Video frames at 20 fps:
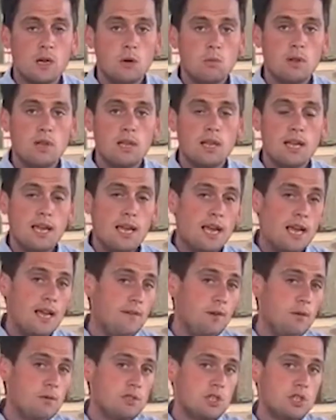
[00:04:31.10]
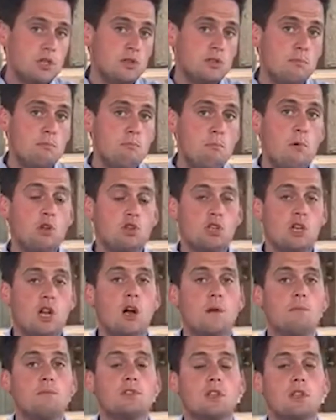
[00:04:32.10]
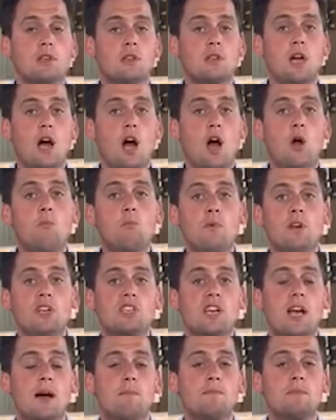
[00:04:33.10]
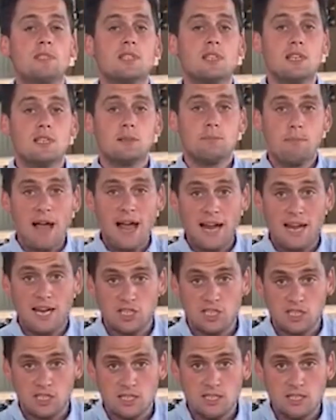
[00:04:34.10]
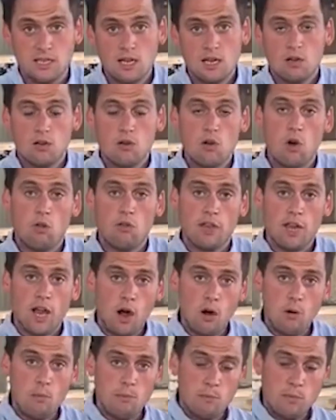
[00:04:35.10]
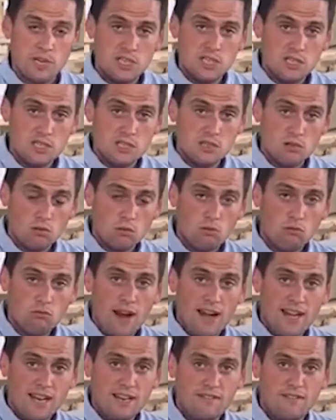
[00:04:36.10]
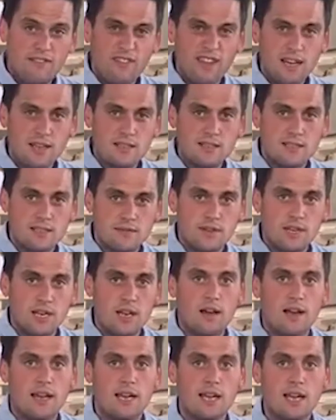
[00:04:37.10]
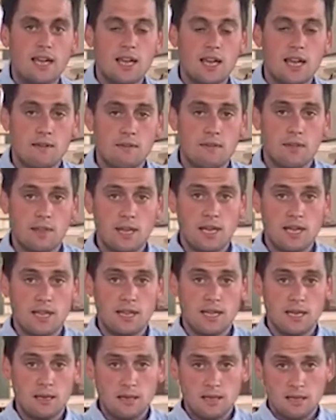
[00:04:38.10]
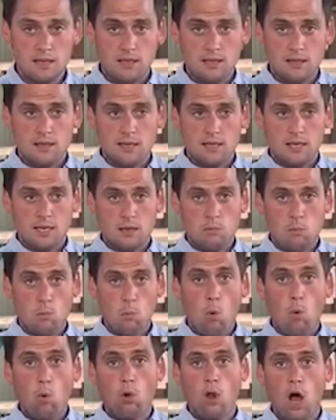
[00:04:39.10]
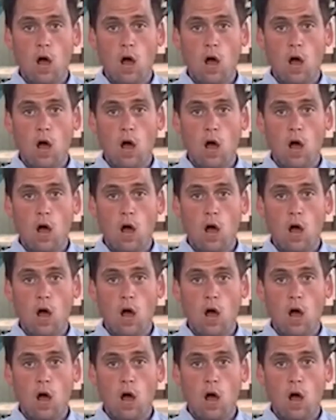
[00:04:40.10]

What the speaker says: Well, if you was to choose the modular home, so the home which comes as packages, not the home which is already fixed, if you like, the wall